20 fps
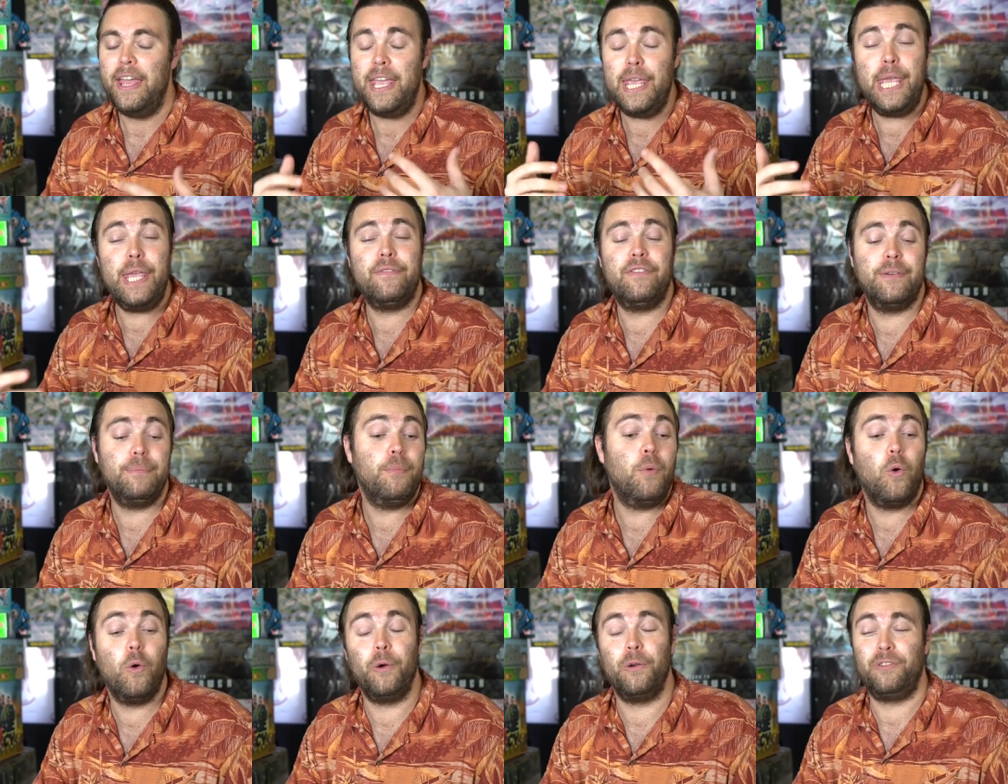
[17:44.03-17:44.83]
Even
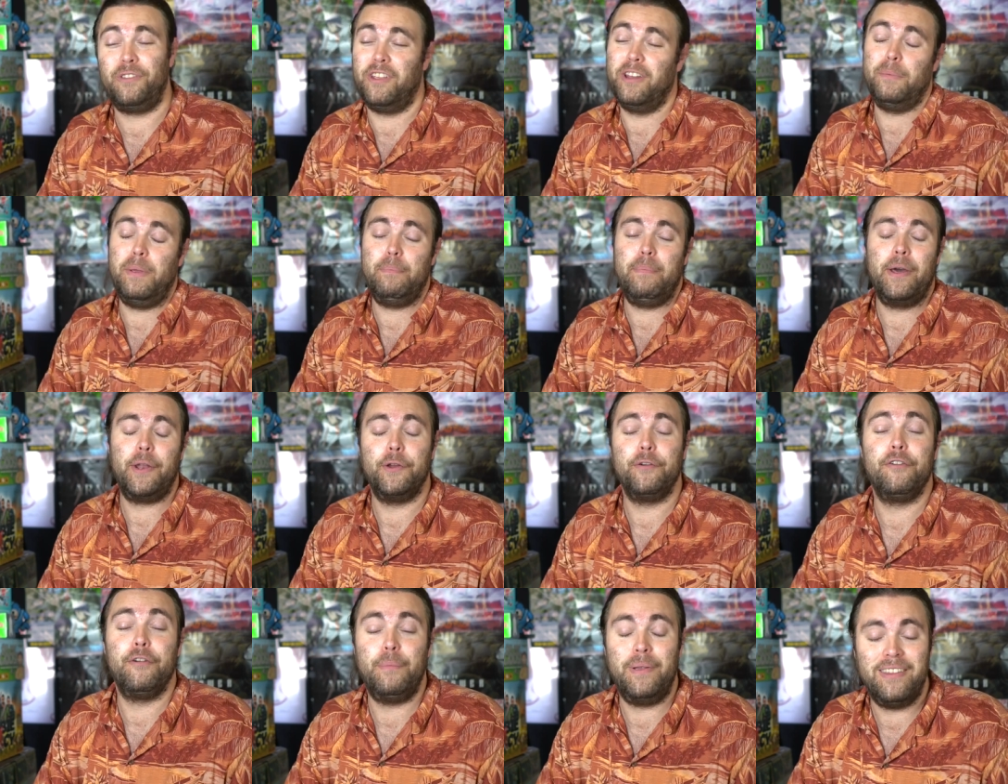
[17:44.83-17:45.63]
more is going to be
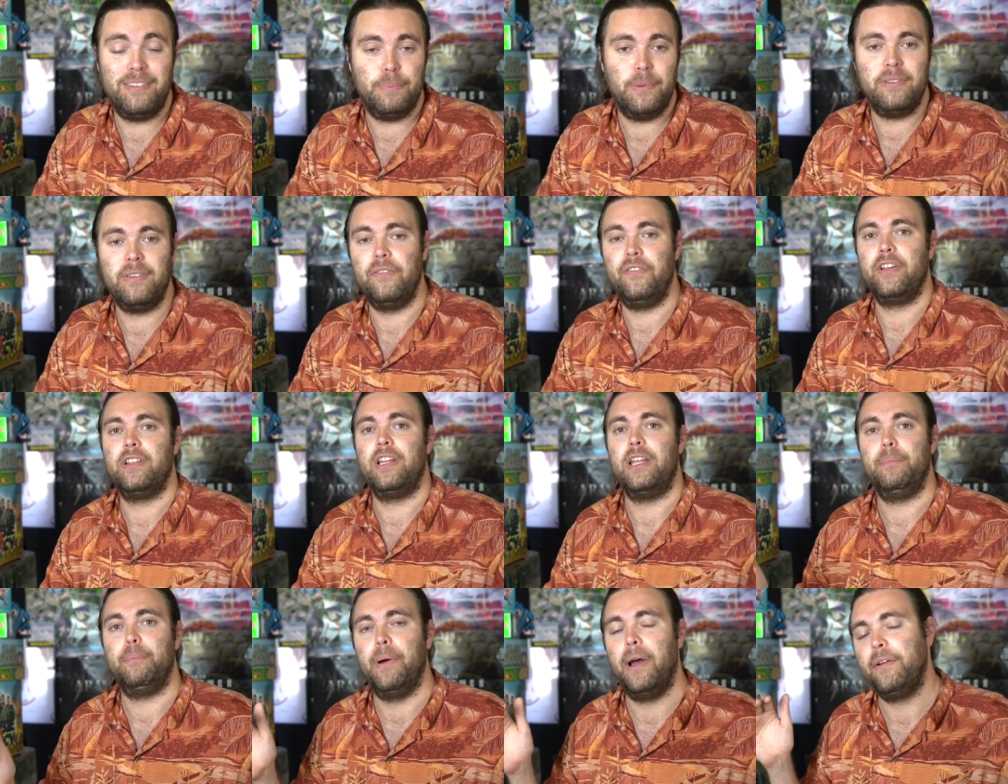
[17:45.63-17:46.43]
better for me
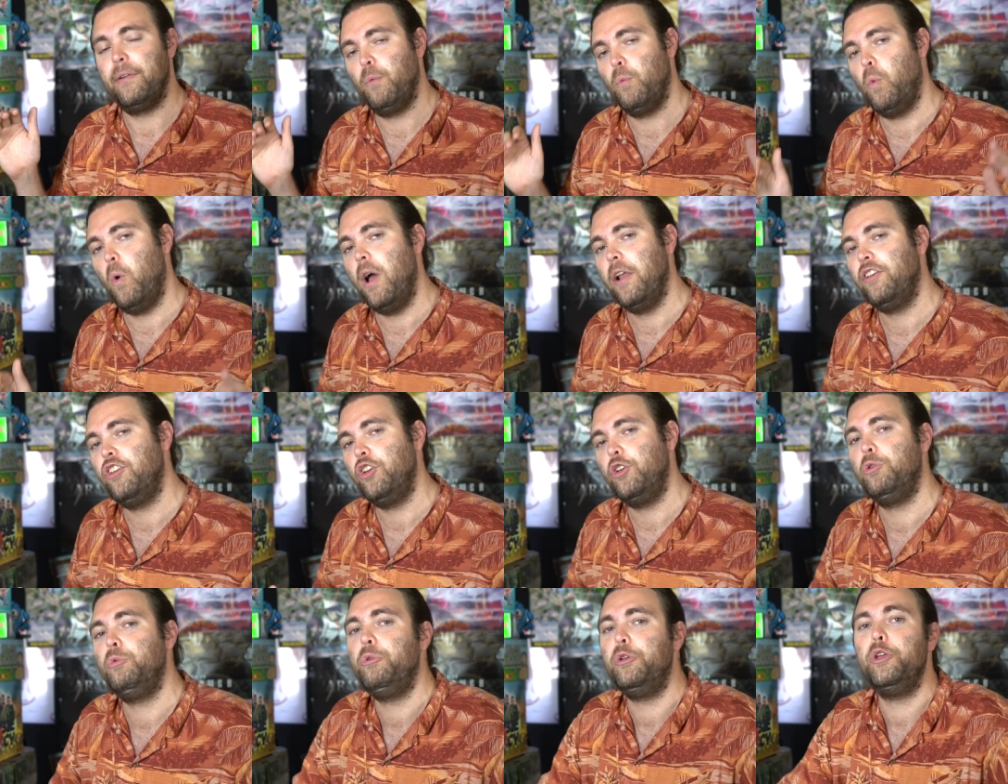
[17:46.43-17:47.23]
specifically. But what
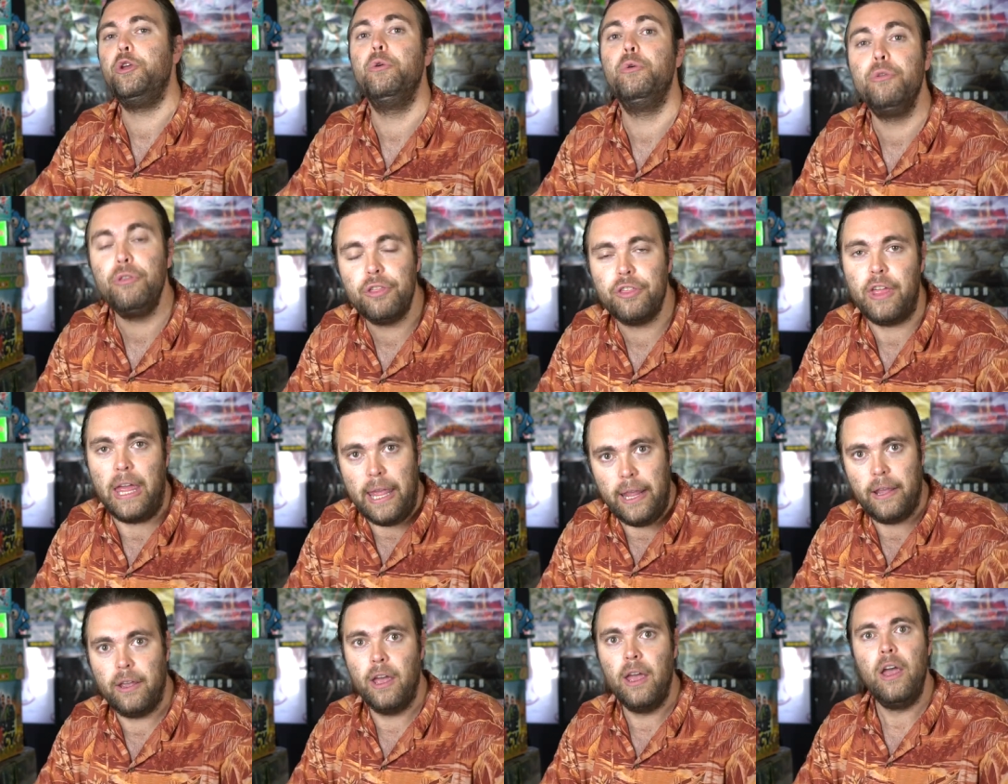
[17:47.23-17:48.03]
do you
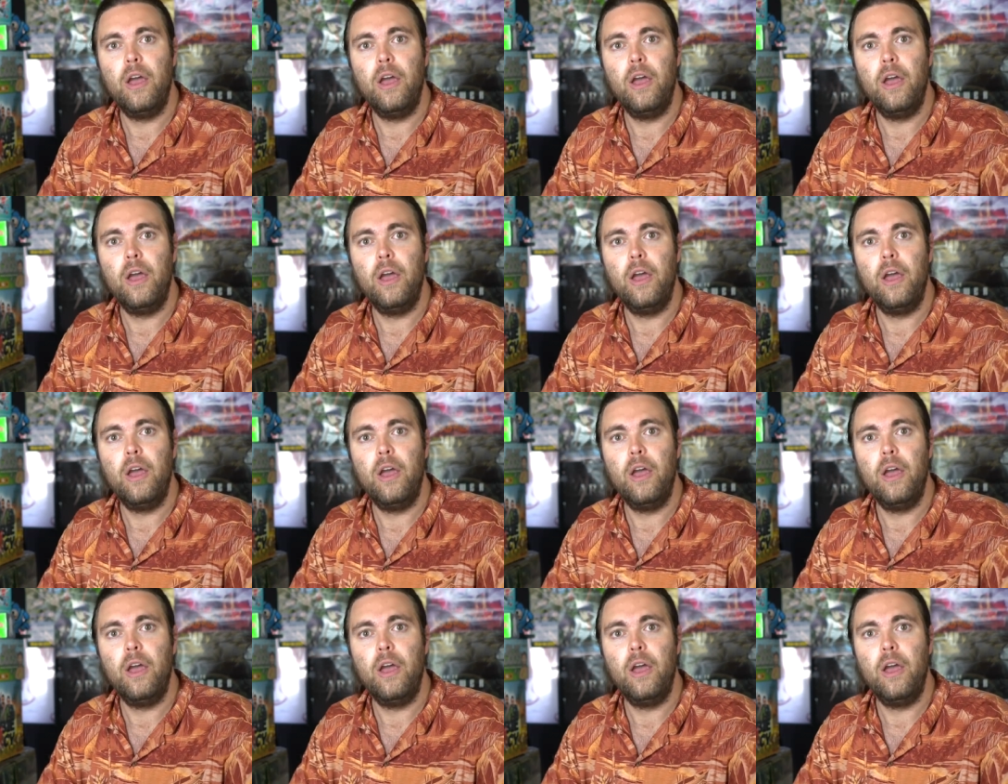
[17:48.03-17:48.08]
think?